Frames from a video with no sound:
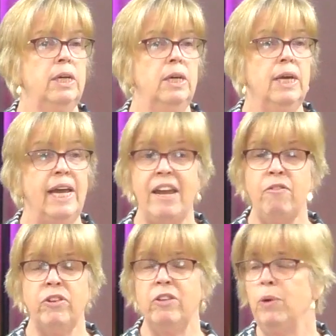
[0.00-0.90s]

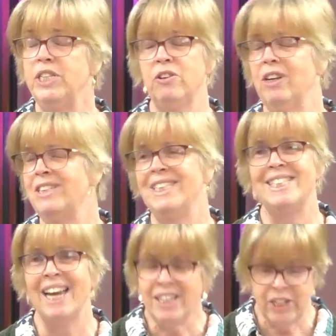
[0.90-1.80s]
Even if we don't
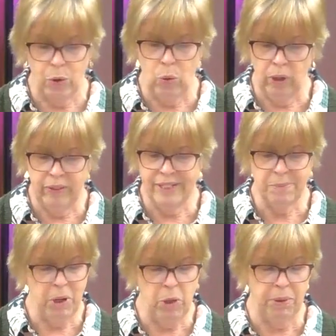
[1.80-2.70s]
understand it all at this
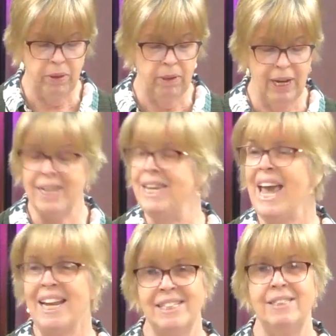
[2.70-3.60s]
moment, a
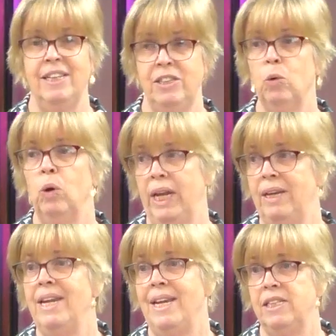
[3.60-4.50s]
yes is all he
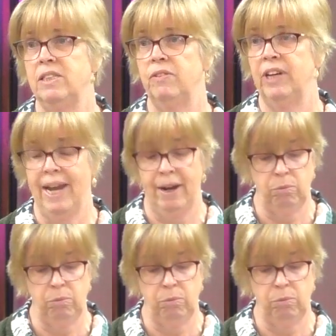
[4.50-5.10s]
needs for now.